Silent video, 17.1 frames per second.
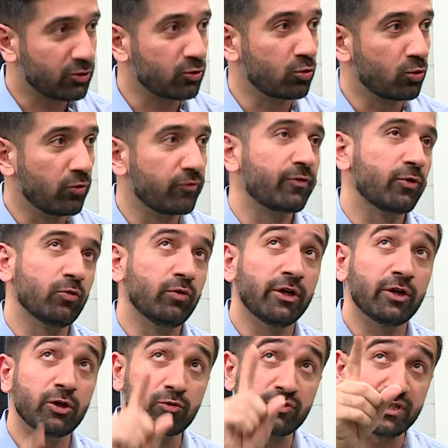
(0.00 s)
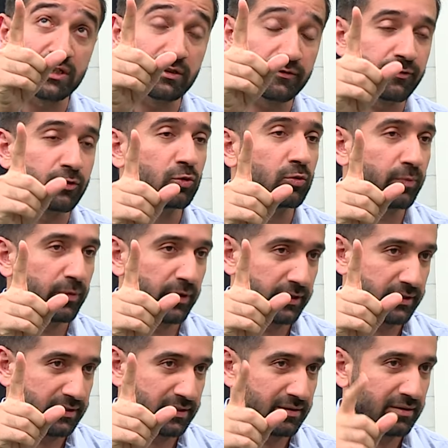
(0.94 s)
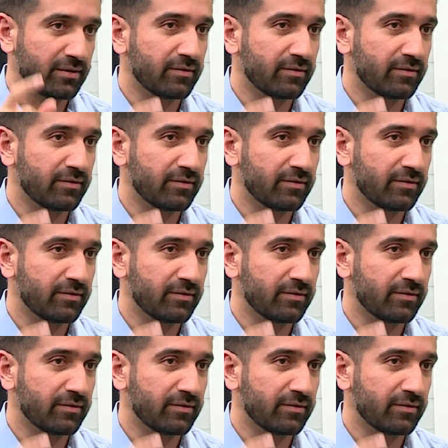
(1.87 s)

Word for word: you go fuel it, you see the fuel price.